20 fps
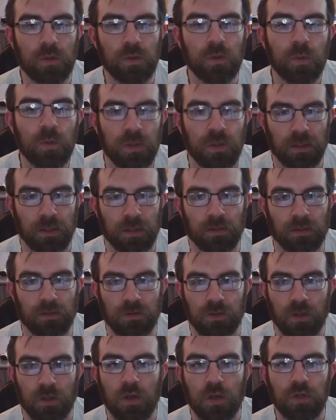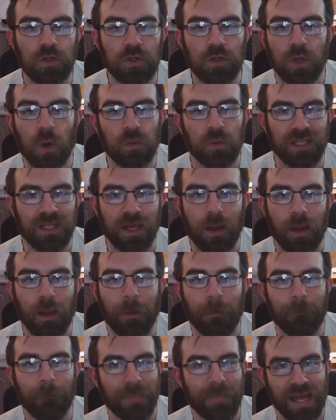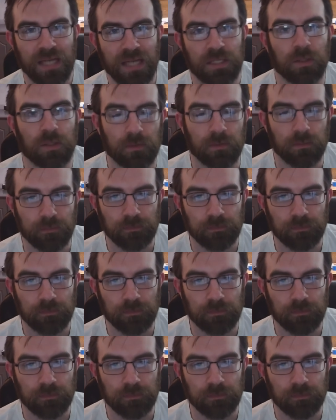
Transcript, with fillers: do things don't matter.